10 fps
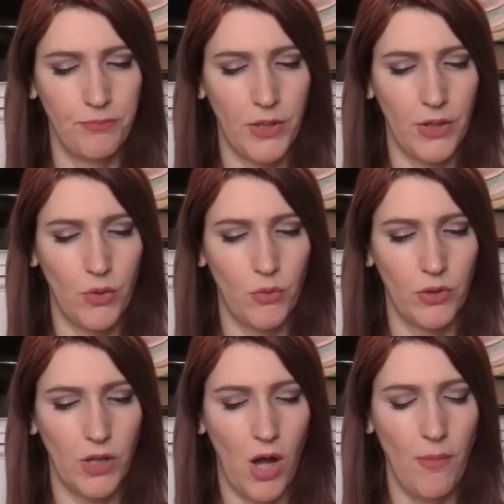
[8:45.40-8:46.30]
you know,
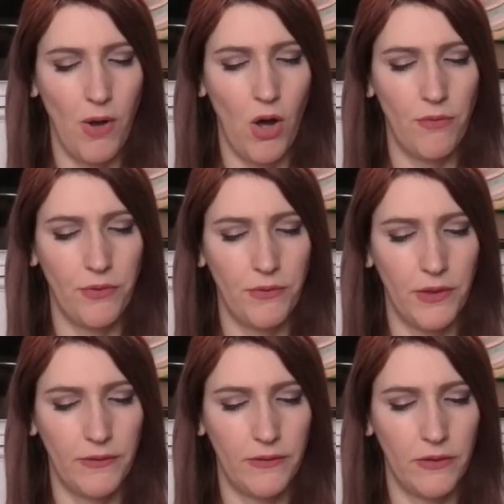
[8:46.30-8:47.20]
come off of
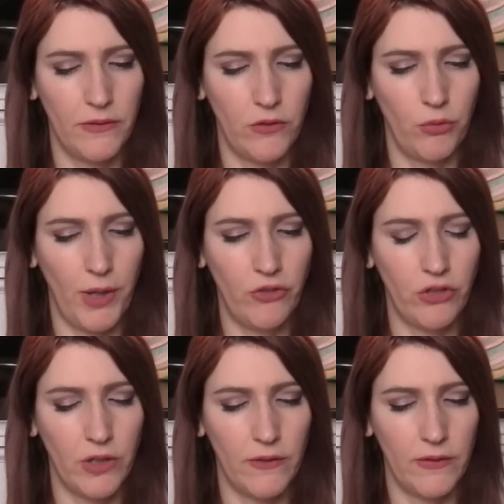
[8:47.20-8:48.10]
this
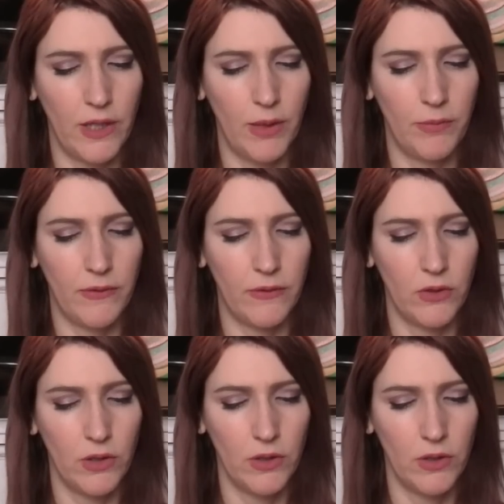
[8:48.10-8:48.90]
situation that seems